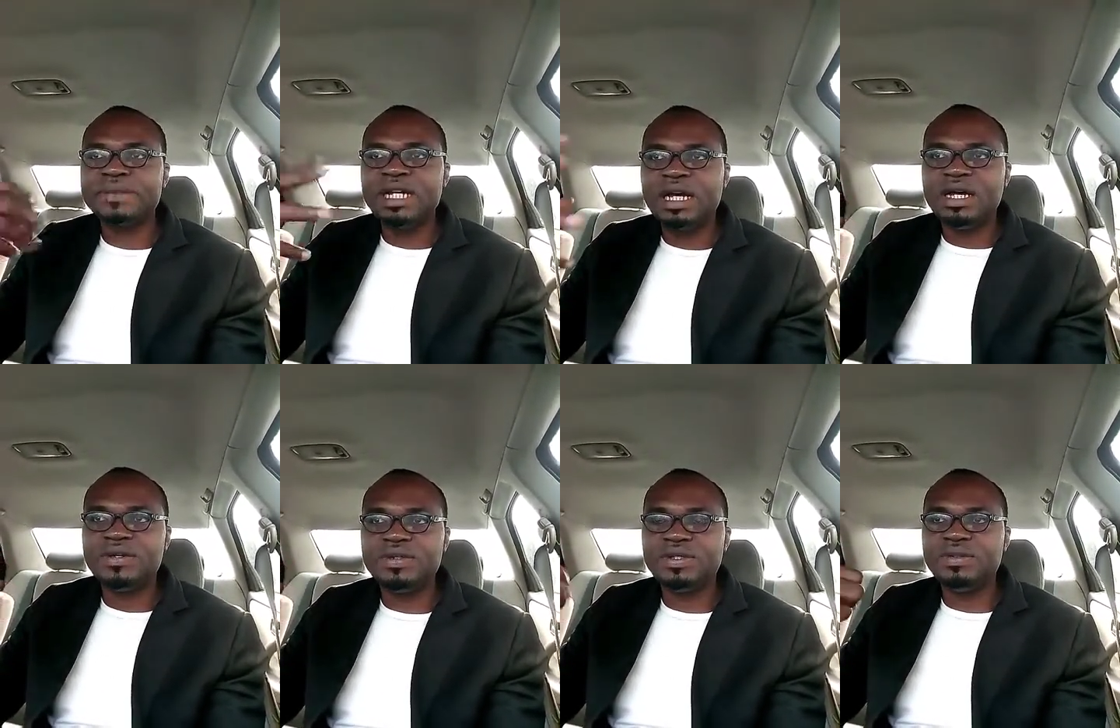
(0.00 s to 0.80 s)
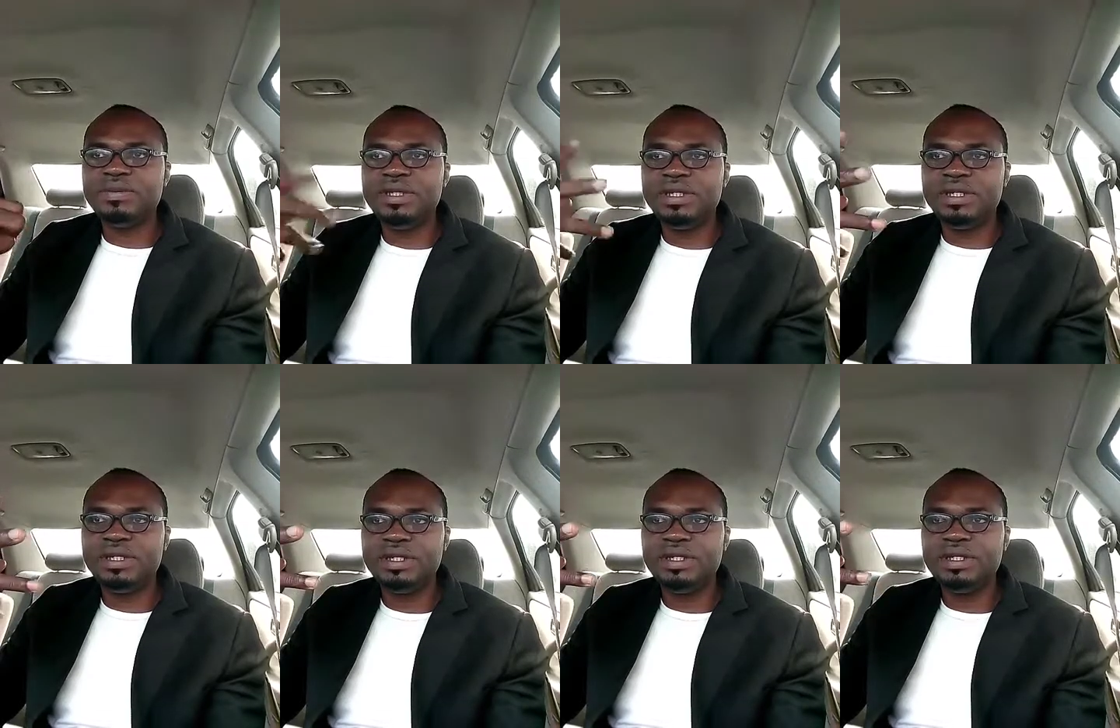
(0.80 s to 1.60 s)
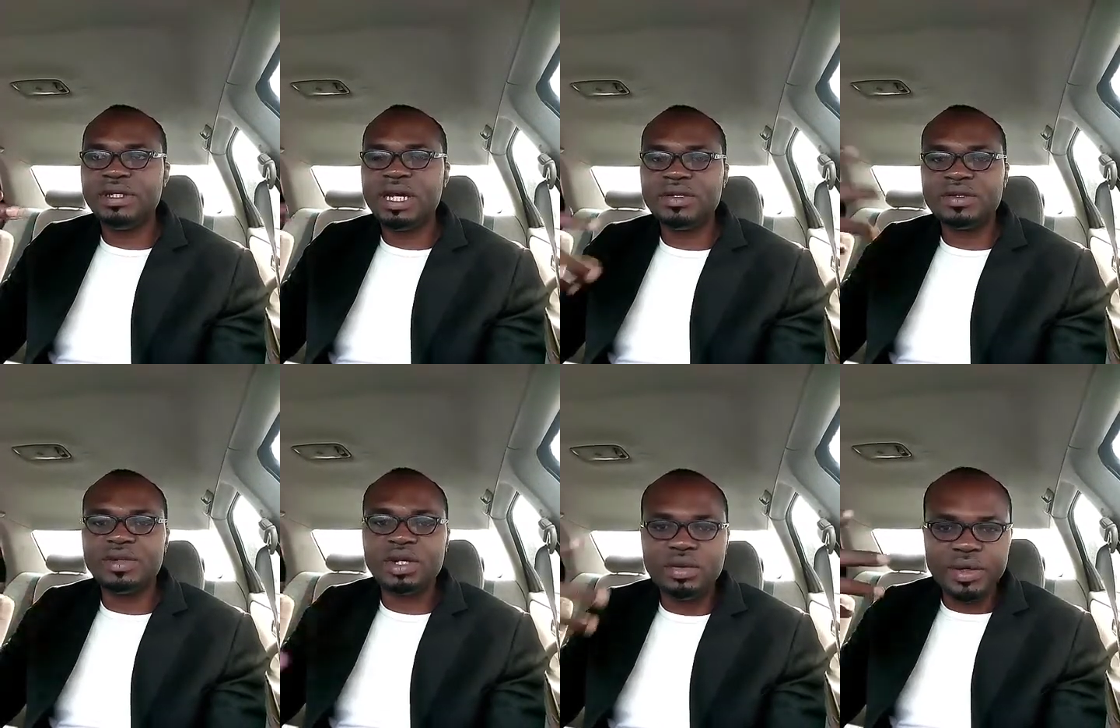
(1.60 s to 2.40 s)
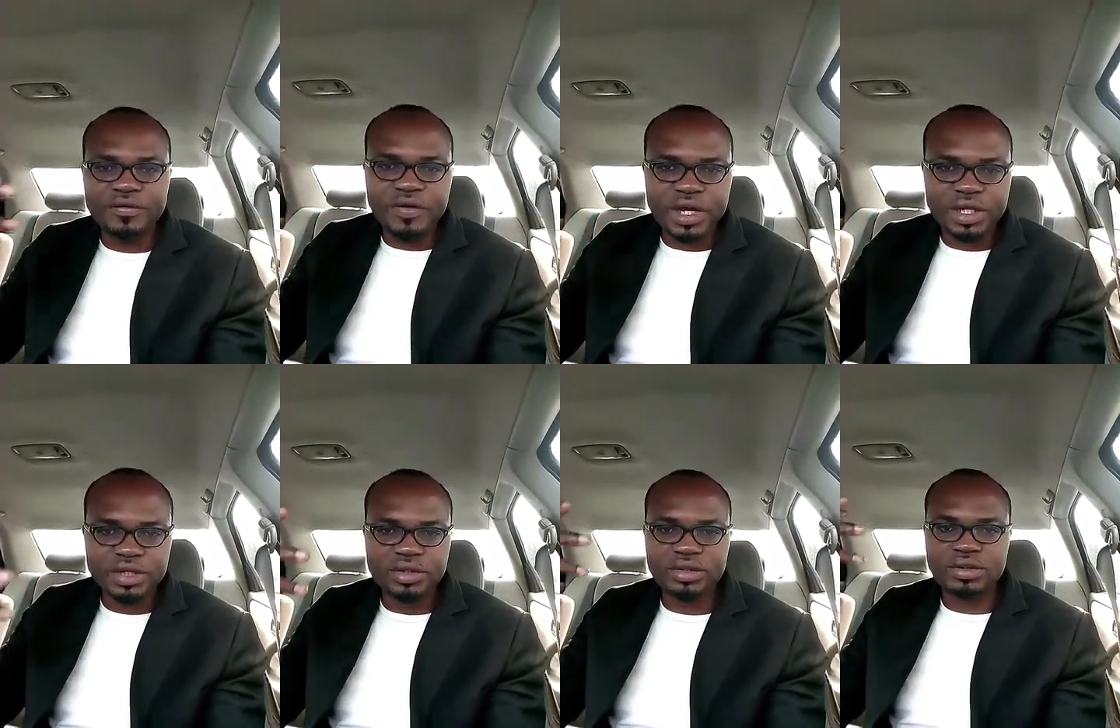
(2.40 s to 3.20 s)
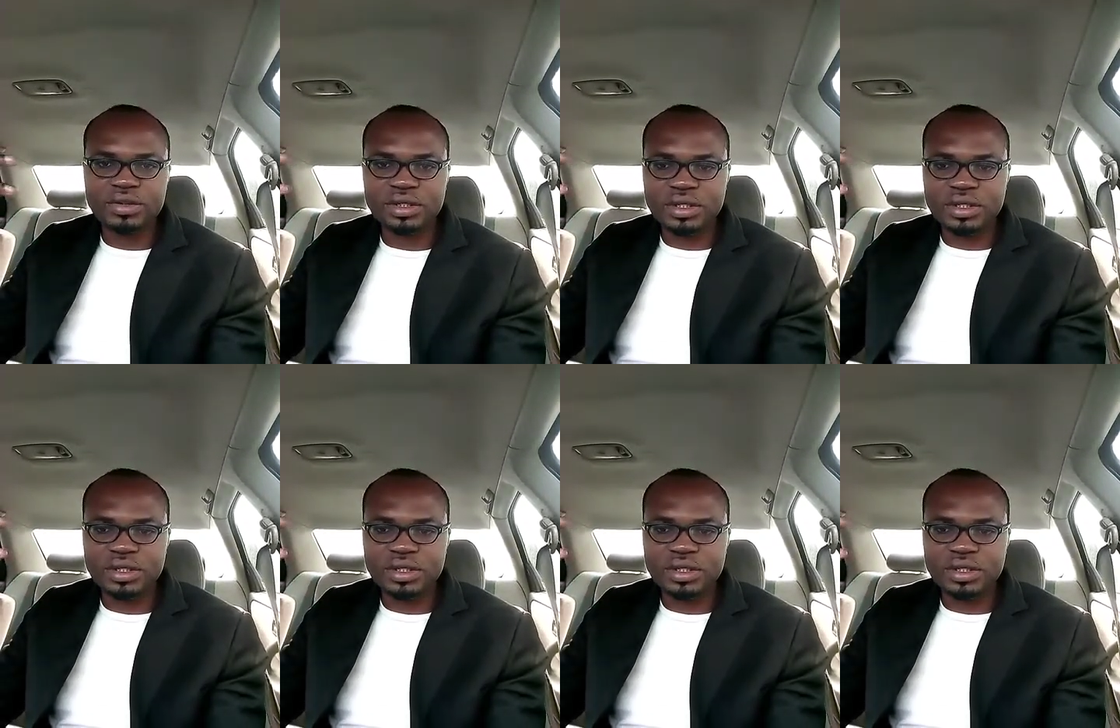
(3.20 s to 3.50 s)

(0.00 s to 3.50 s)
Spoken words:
how to be, how to become a very good